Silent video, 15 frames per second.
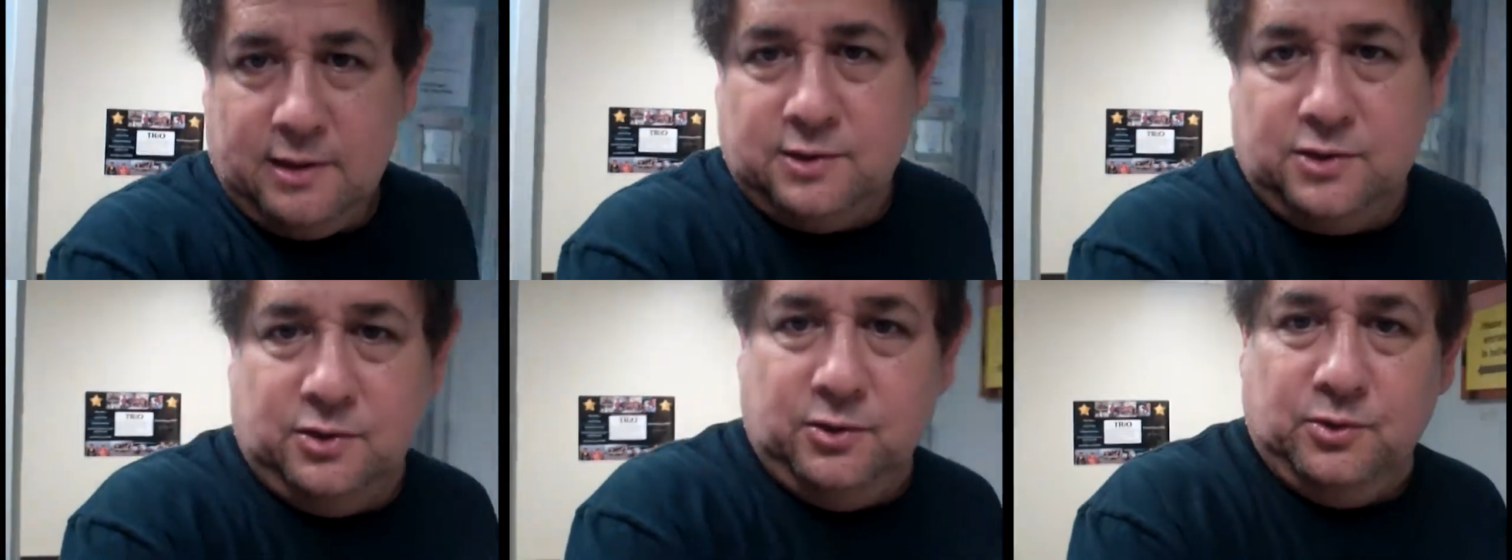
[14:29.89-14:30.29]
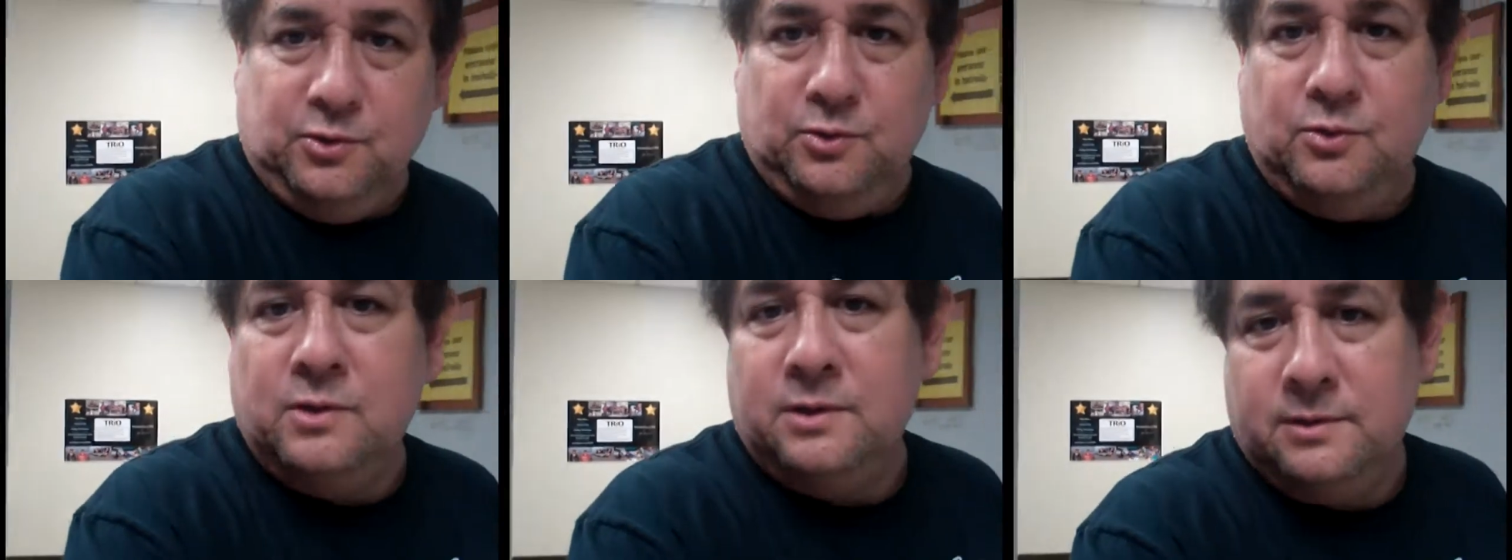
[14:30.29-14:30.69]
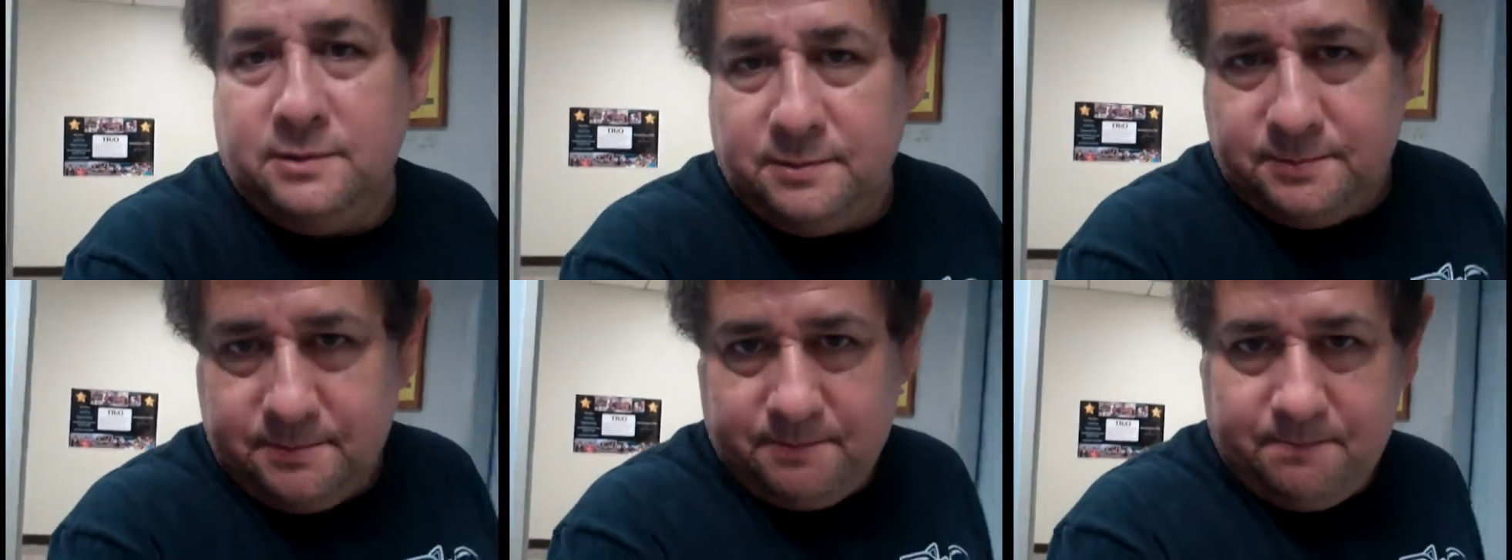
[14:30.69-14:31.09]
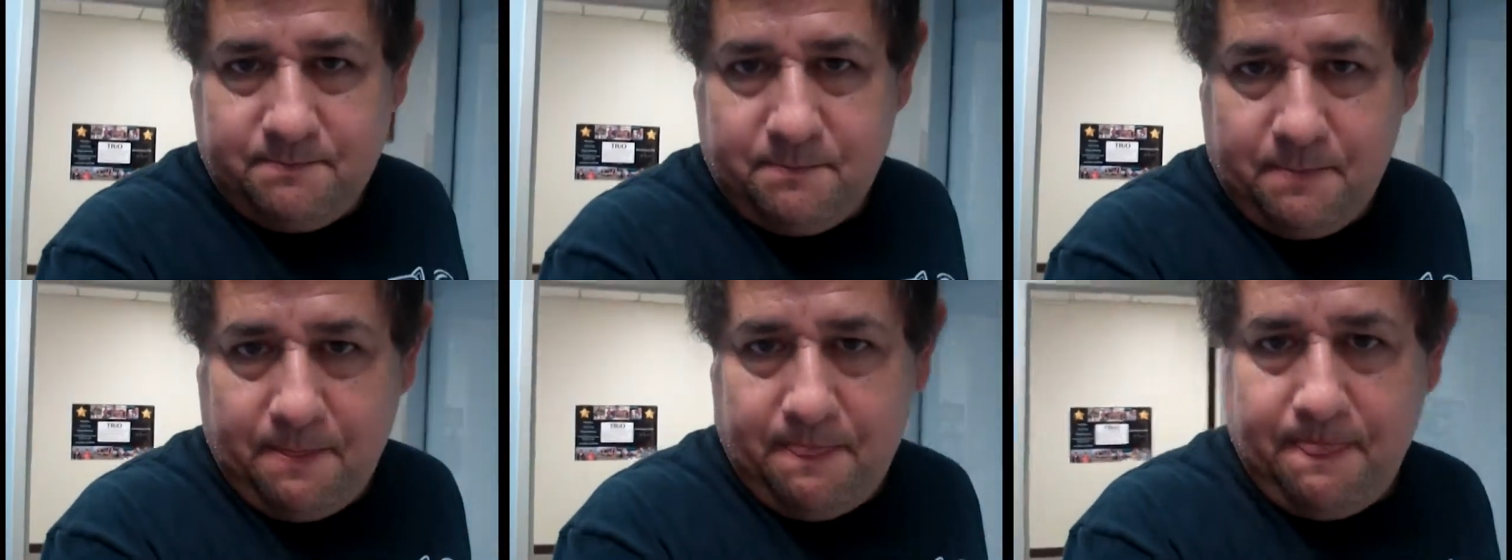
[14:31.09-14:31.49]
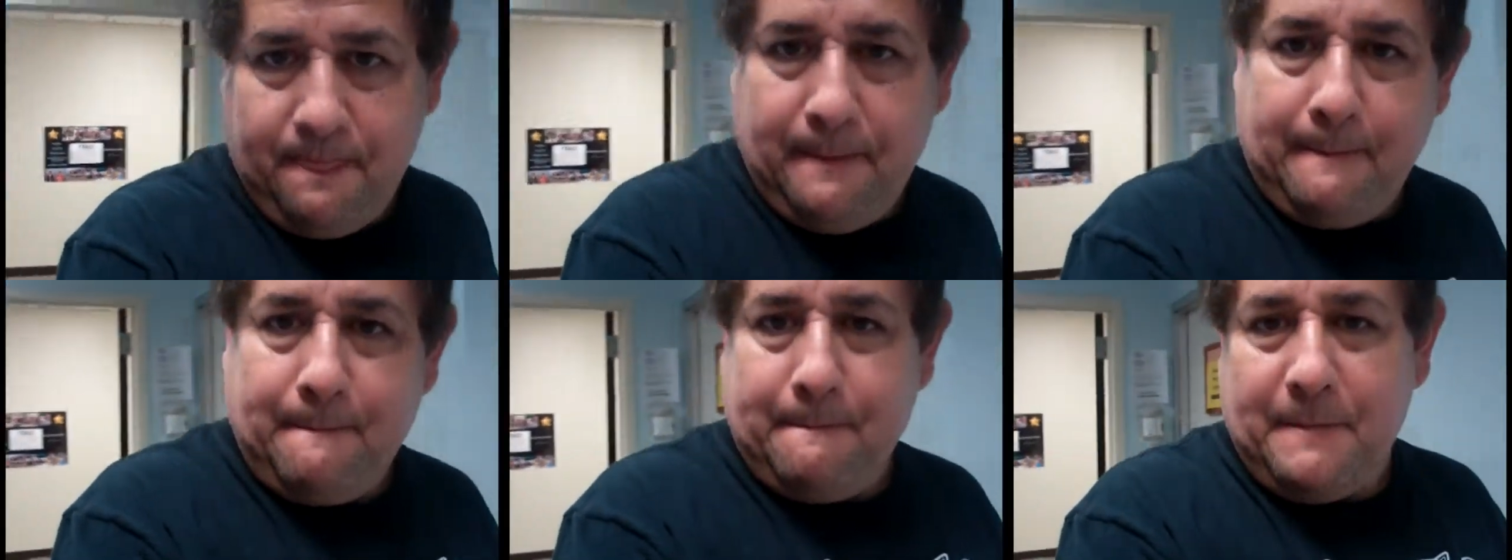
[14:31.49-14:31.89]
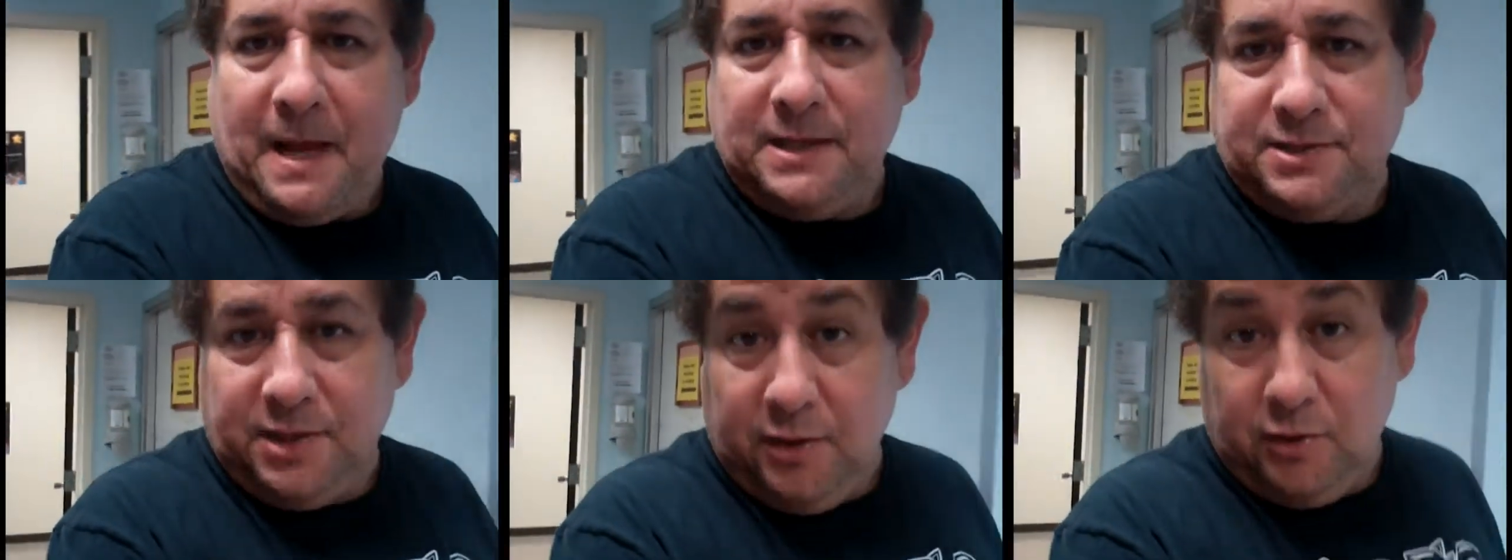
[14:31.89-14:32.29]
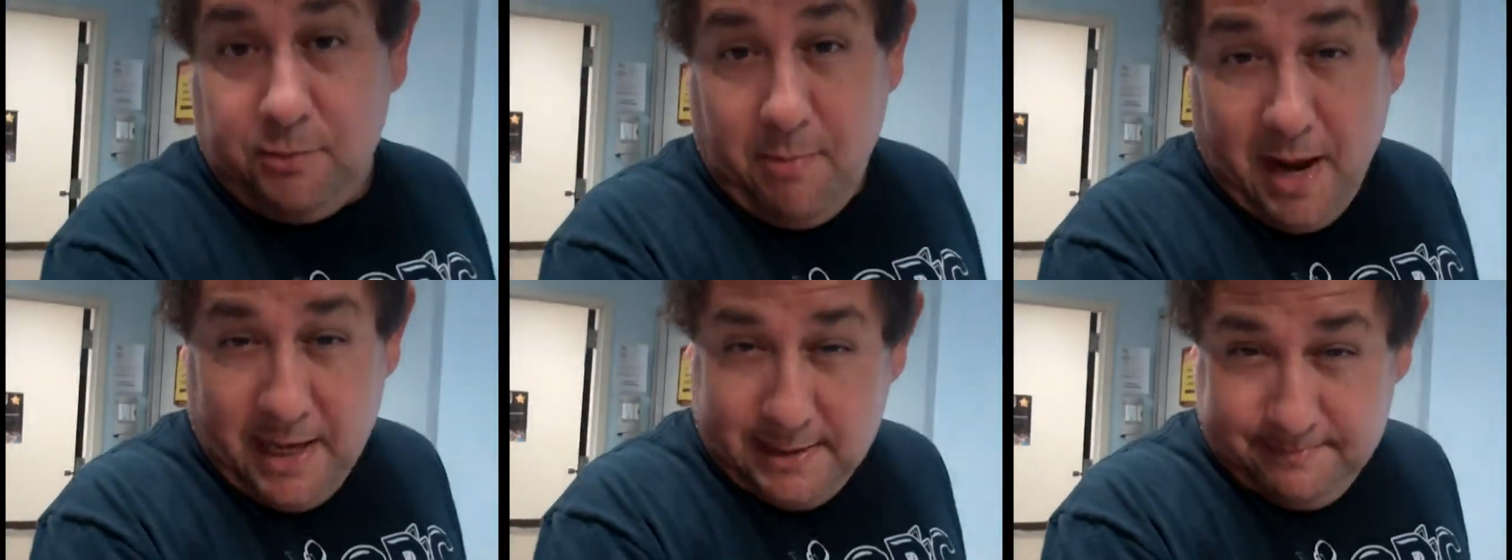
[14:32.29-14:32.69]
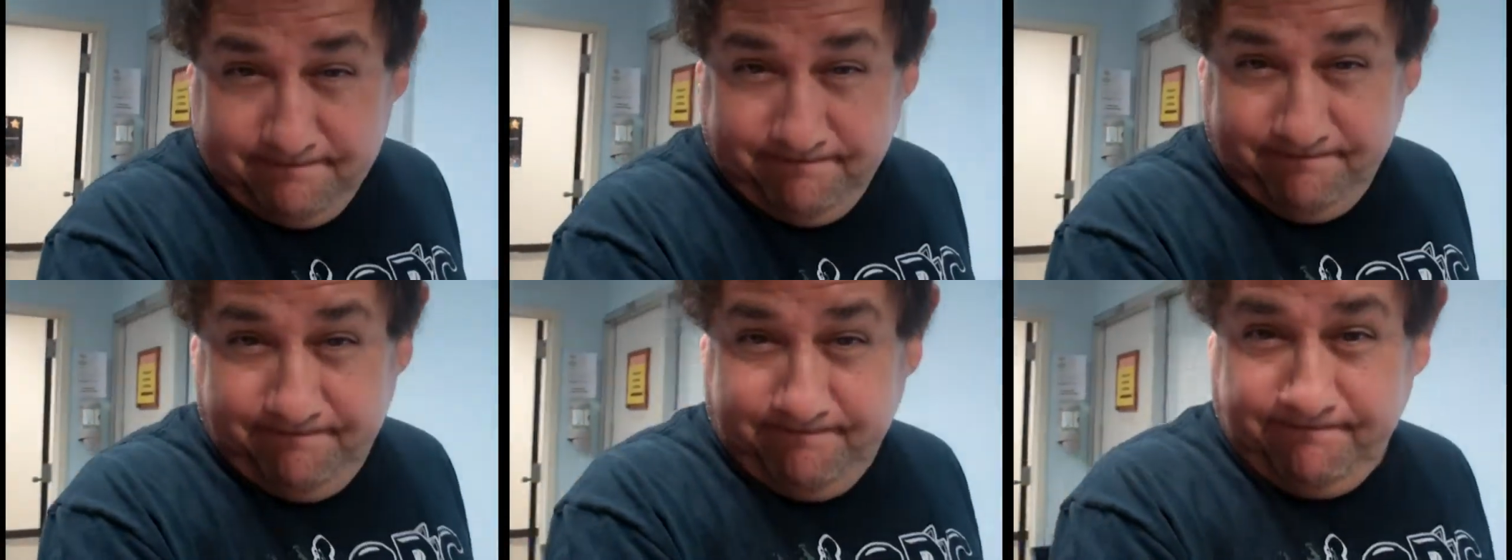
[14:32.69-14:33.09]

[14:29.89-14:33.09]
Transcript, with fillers: to say goodbye.